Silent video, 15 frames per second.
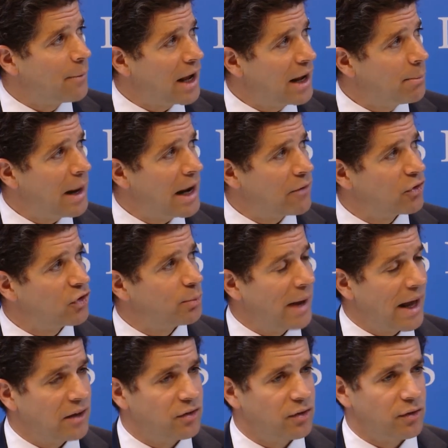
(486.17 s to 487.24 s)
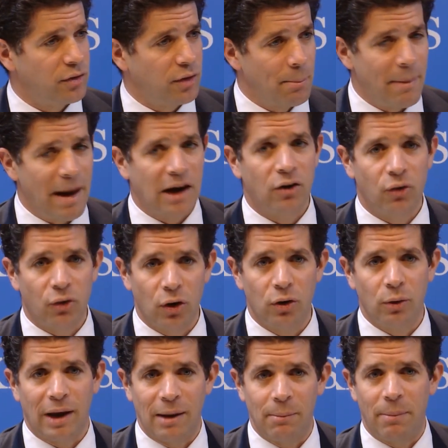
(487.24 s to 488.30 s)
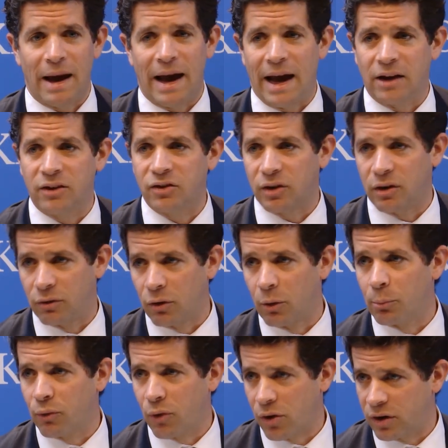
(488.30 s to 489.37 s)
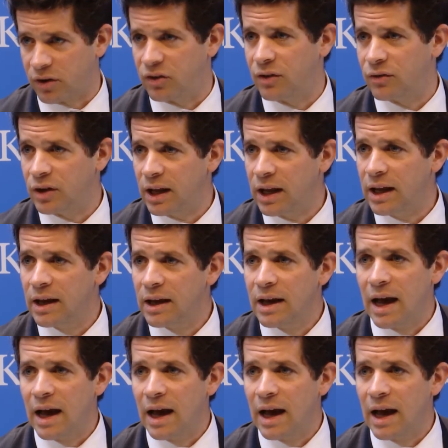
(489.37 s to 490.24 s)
In many respects, the macro impacts are on productivity.